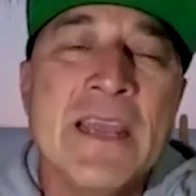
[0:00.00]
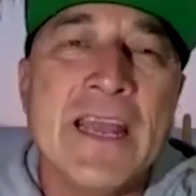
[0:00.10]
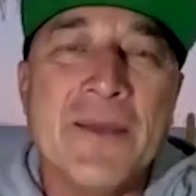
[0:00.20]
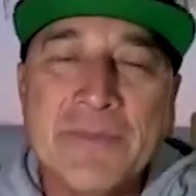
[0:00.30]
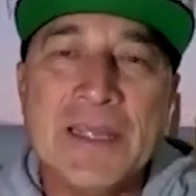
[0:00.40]

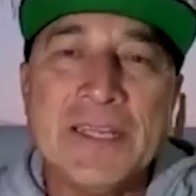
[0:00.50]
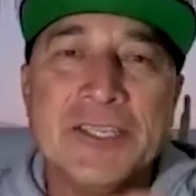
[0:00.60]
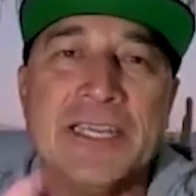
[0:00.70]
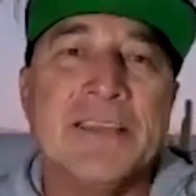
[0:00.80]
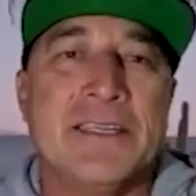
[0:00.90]
And I've been
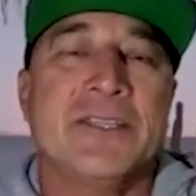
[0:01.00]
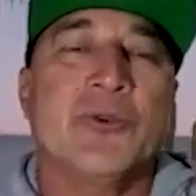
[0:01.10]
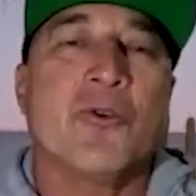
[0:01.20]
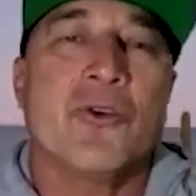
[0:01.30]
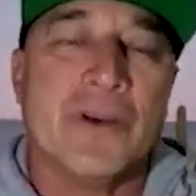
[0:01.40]
mentioning the
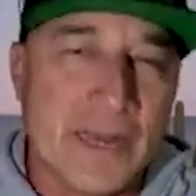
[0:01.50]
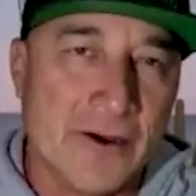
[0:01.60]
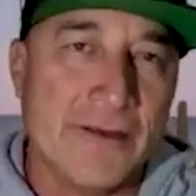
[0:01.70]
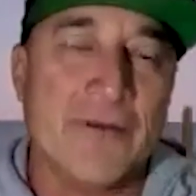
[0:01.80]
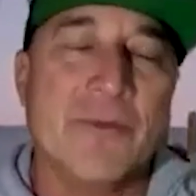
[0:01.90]
Discord and
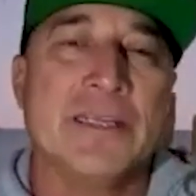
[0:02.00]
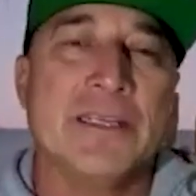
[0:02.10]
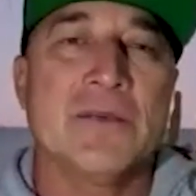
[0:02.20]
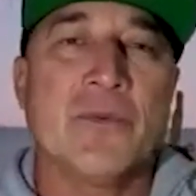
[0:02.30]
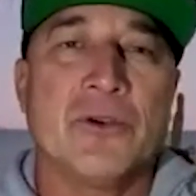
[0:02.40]
how everybody
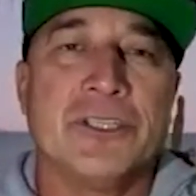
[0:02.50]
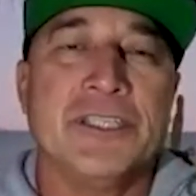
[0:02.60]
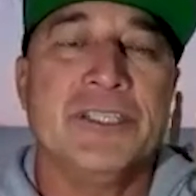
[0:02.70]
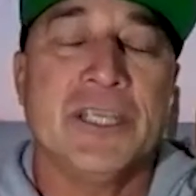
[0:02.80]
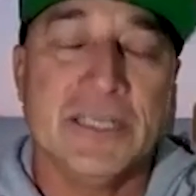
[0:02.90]
supports
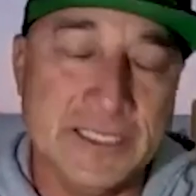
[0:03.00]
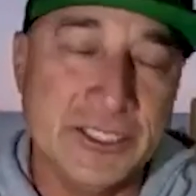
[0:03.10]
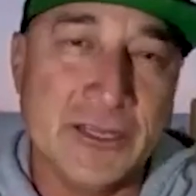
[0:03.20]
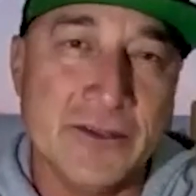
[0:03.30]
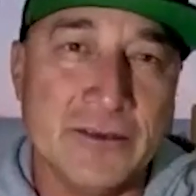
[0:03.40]

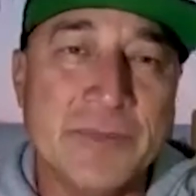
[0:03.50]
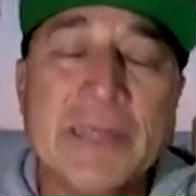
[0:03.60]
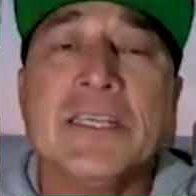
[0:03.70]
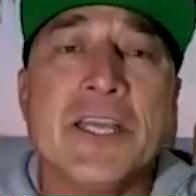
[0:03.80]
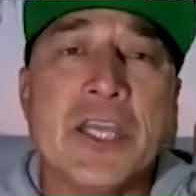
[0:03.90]
each other,
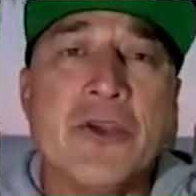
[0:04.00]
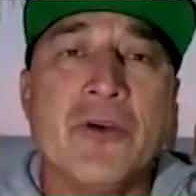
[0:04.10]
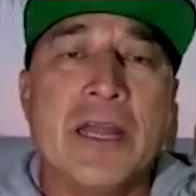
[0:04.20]
especially you.